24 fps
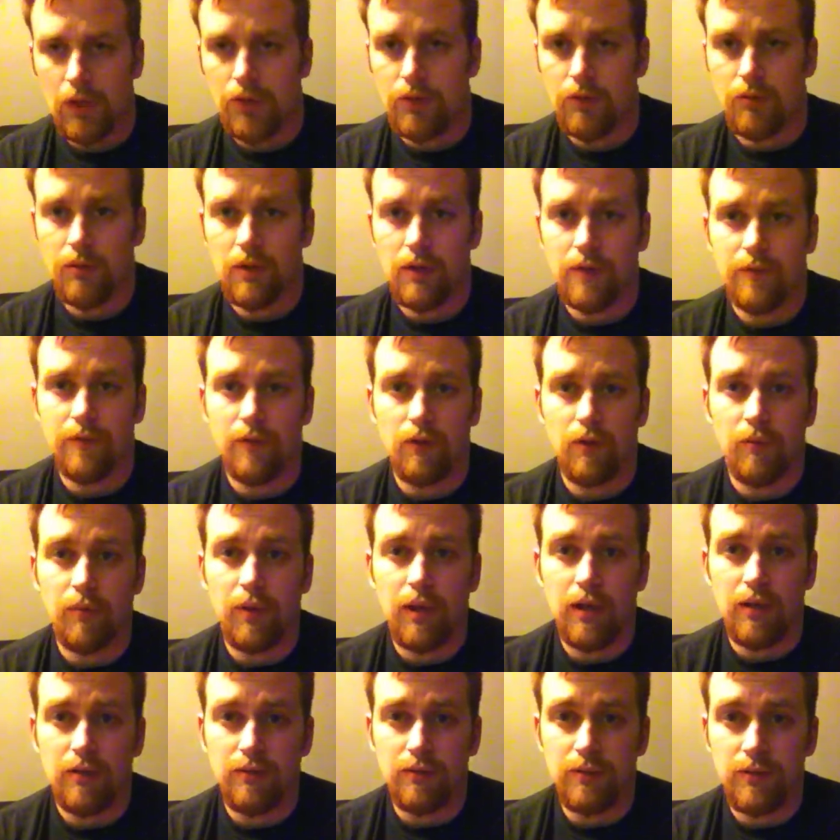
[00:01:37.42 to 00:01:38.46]
3 to 4
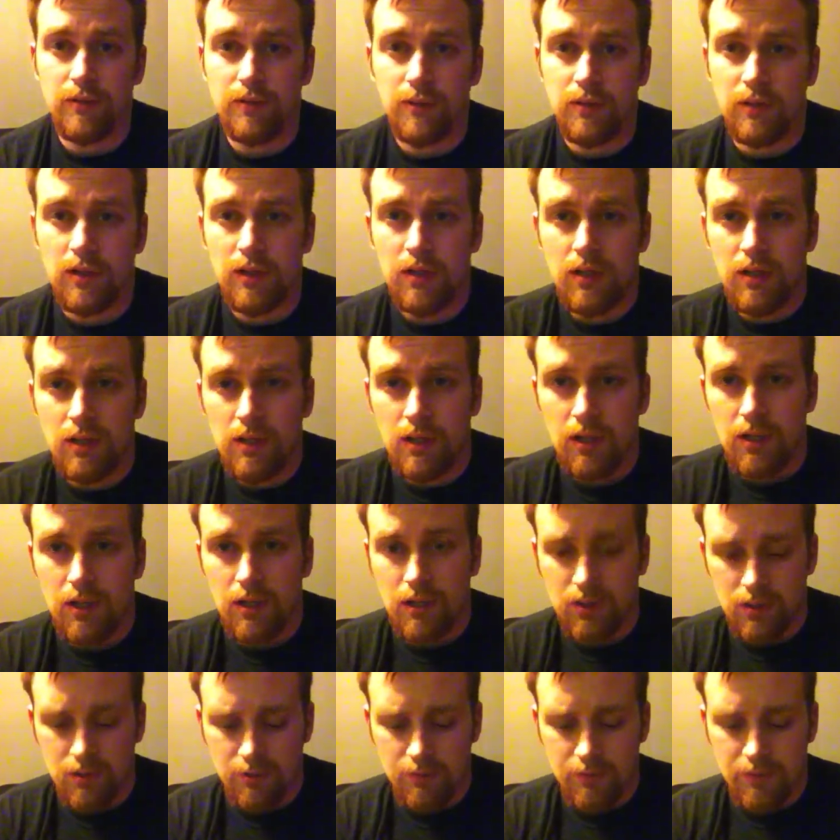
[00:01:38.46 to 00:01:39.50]
pounds.
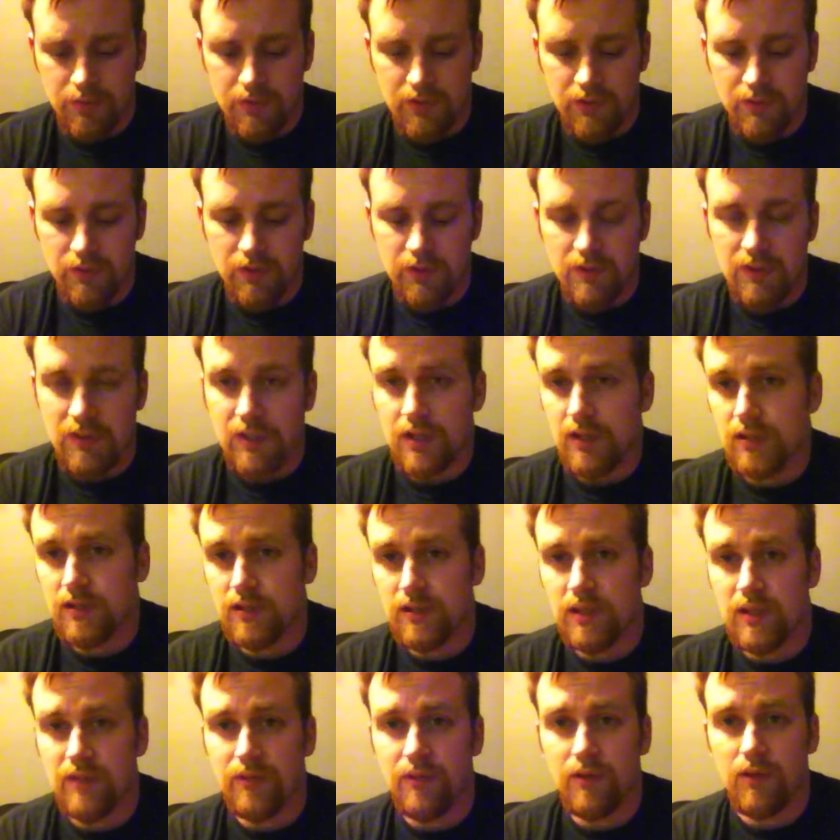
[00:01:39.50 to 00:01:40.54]
So this does
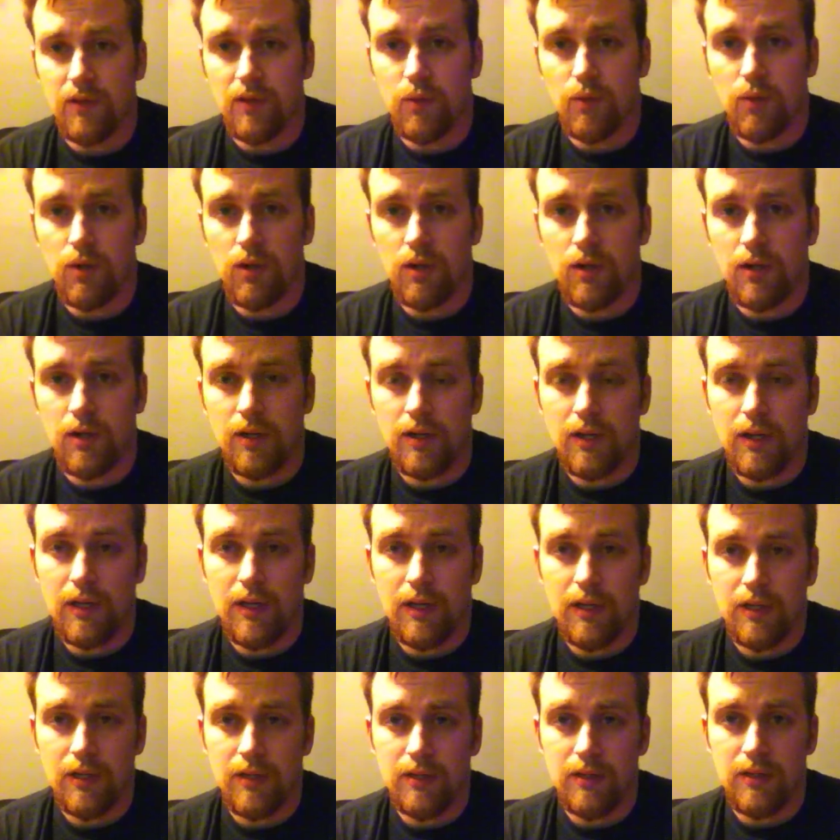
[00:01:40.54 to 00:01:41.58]
definitely work,
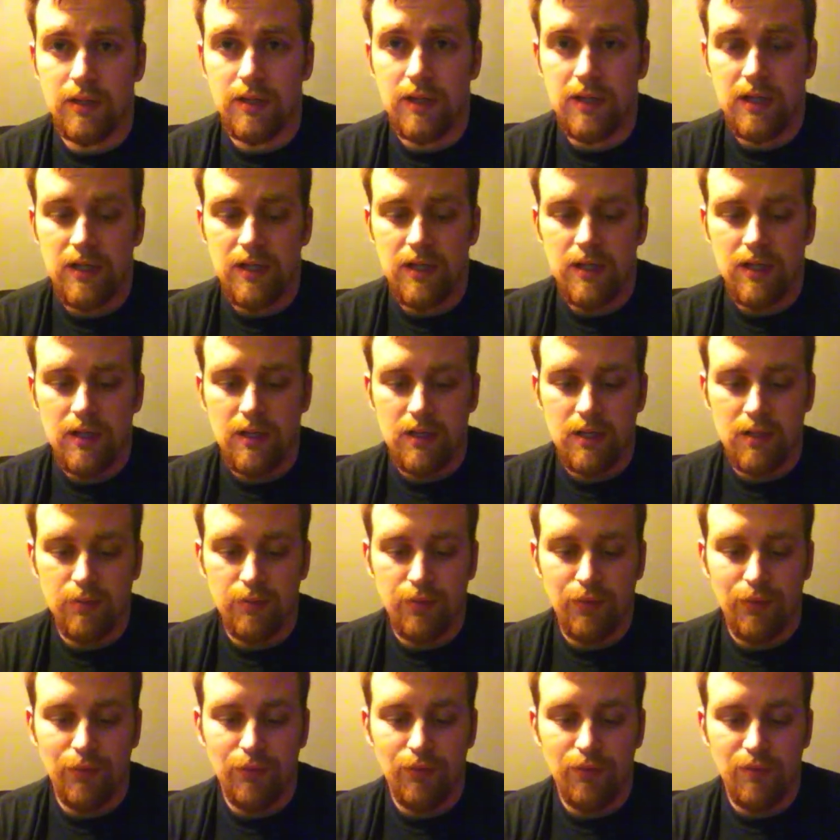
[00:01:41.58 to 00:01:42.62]
and it
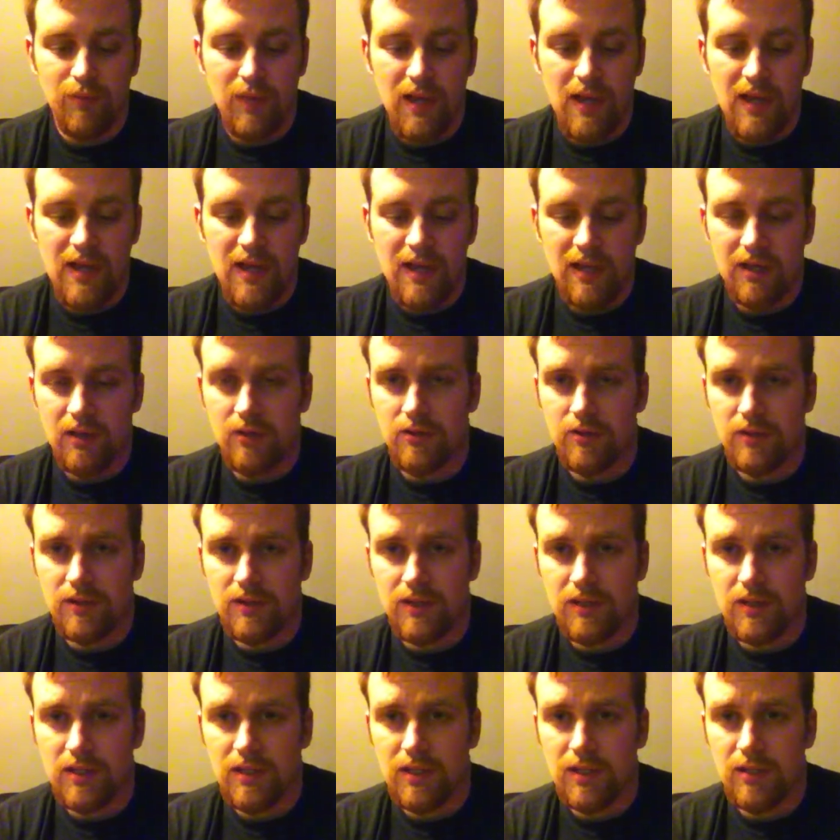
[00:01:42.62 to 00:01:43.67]
improved my
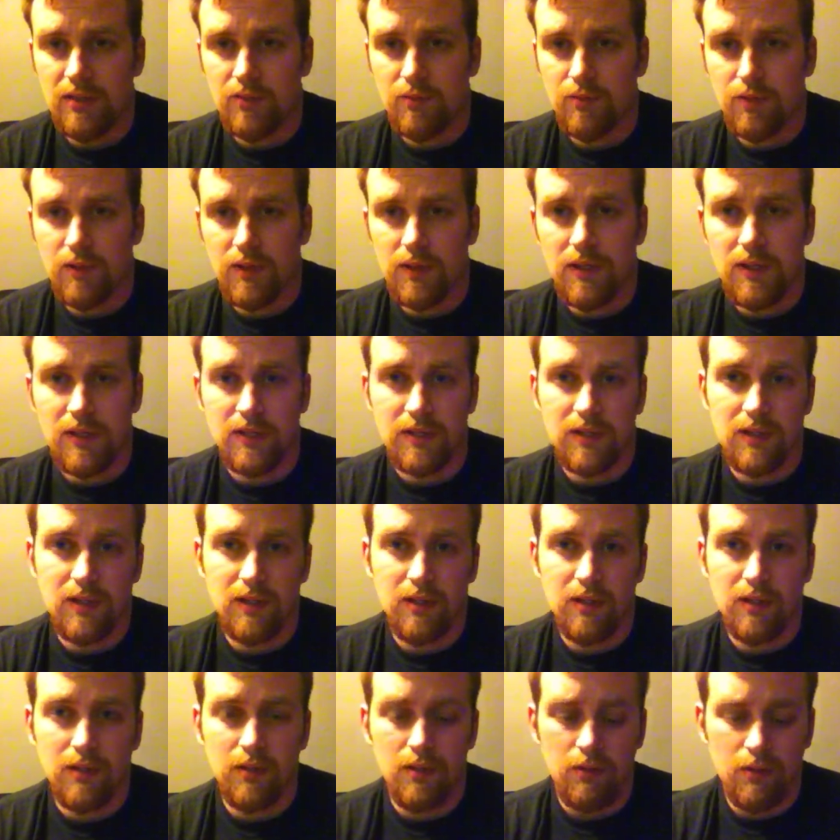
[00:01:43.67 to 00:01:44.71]
accuracy with this
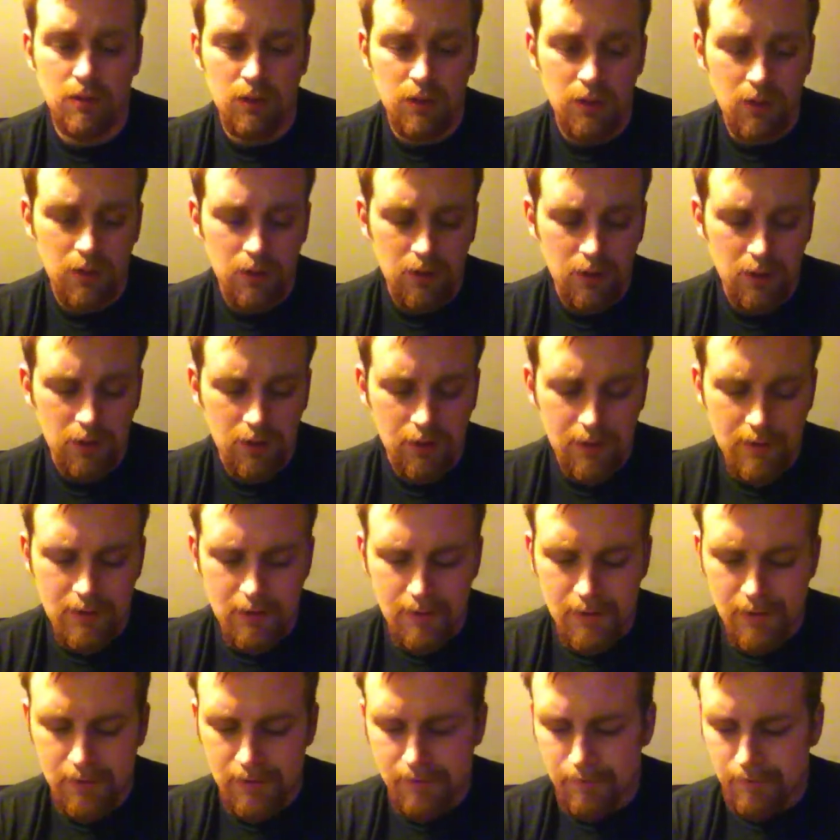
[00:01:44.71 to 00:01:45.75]
gun.
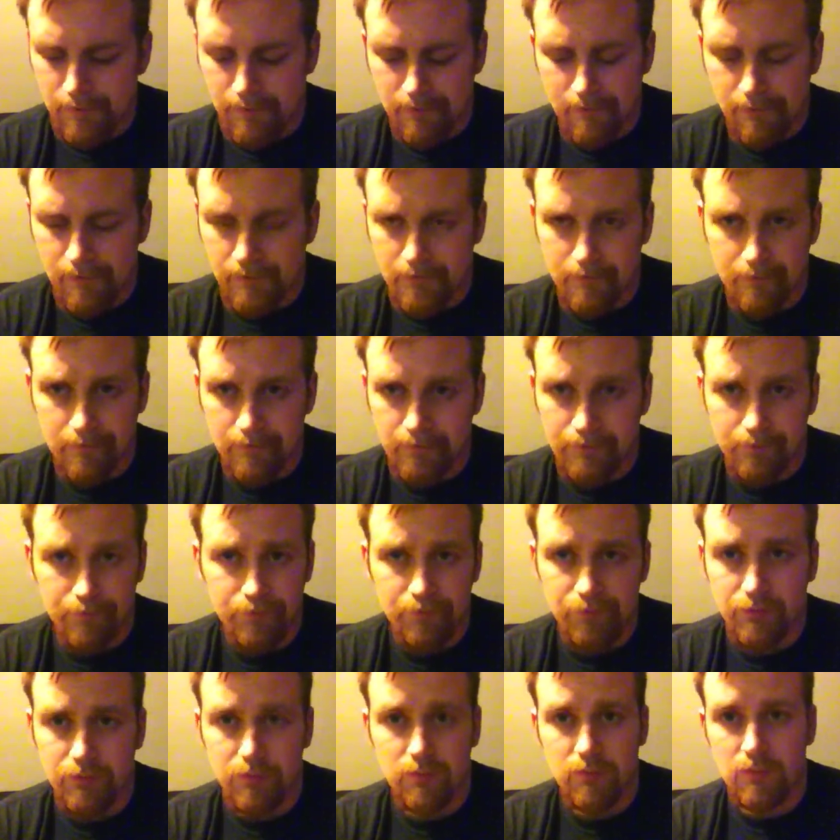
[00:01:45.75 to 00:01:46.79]
I
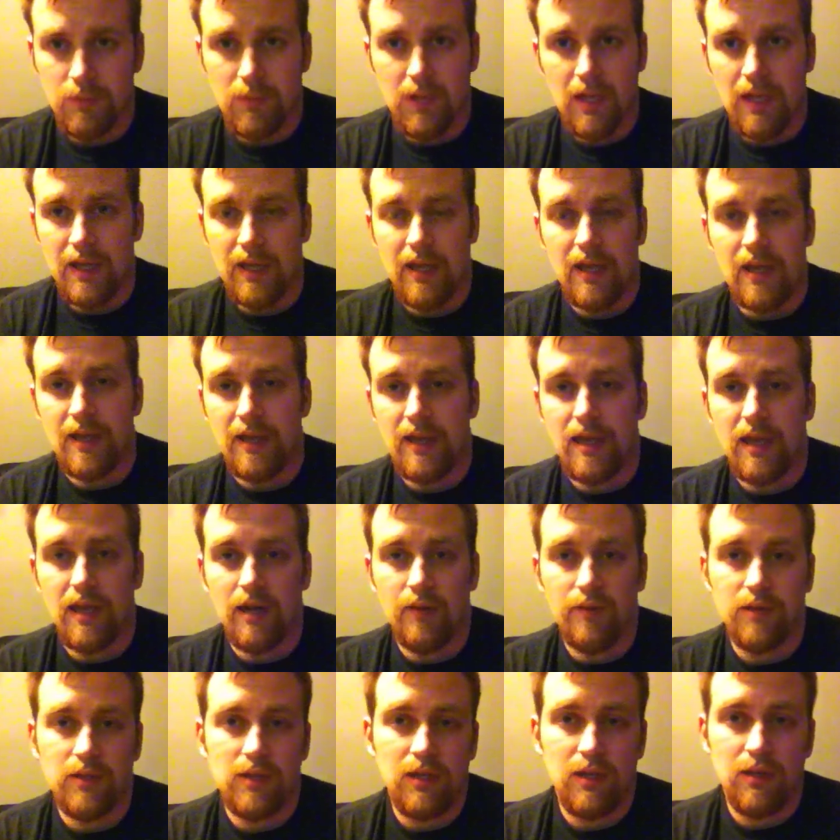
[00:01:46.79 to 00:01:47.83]
can't
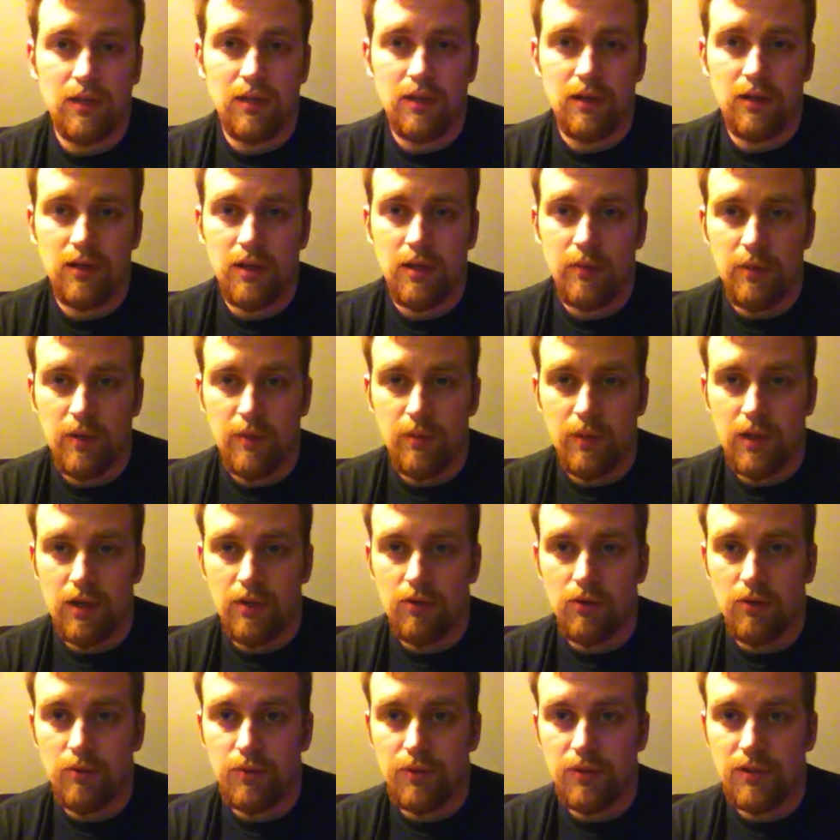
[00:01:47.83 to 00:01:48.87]
even tell you. I mean, my
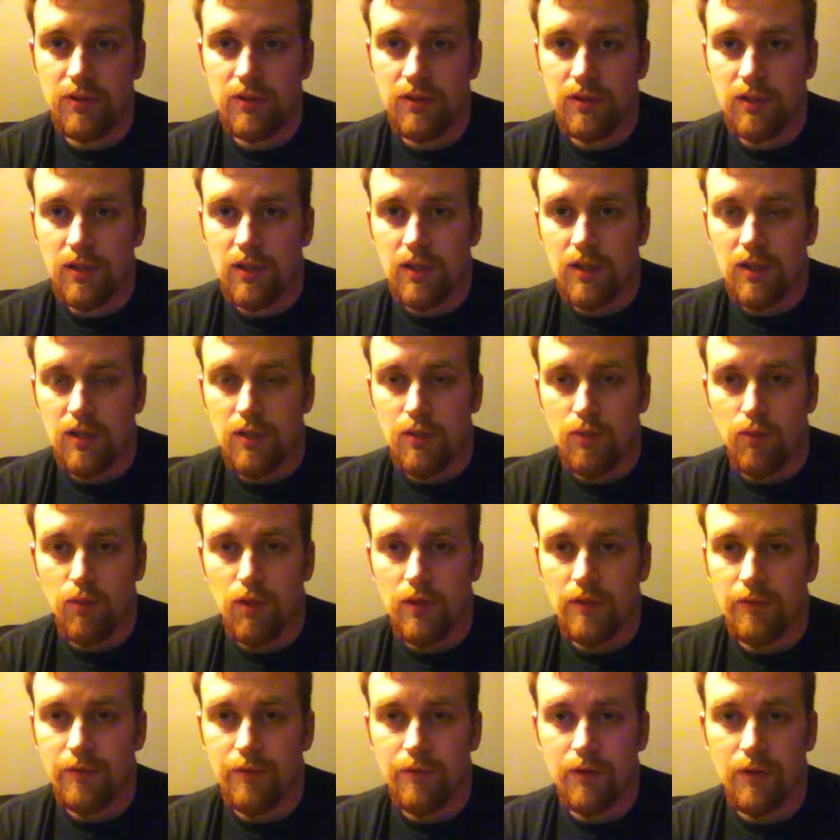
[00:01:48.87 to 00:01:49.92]
groups
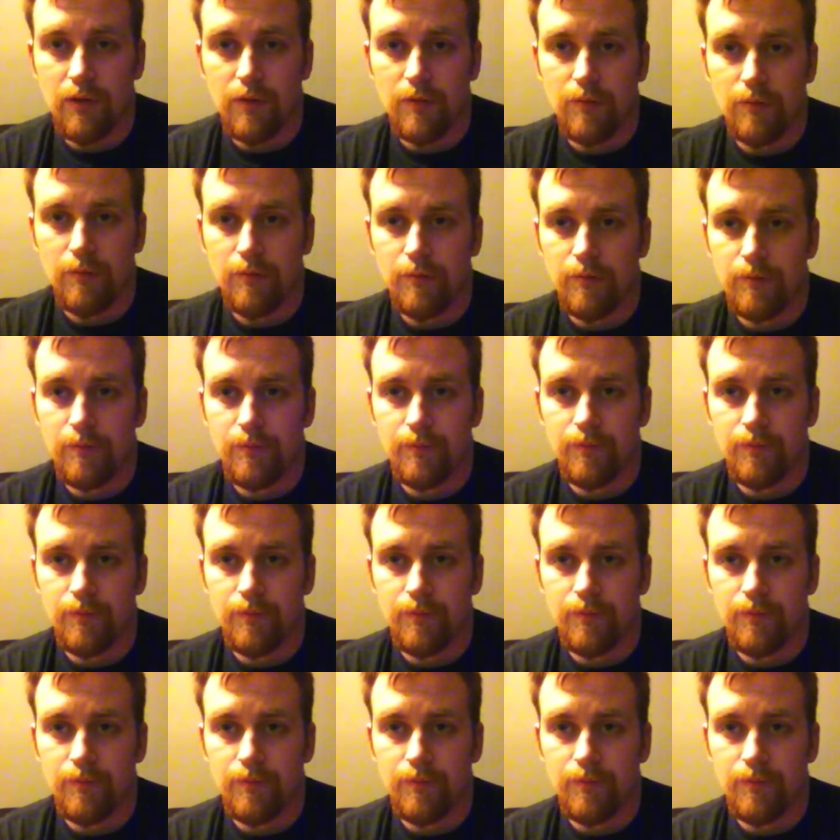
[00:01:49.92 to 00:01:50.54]
went from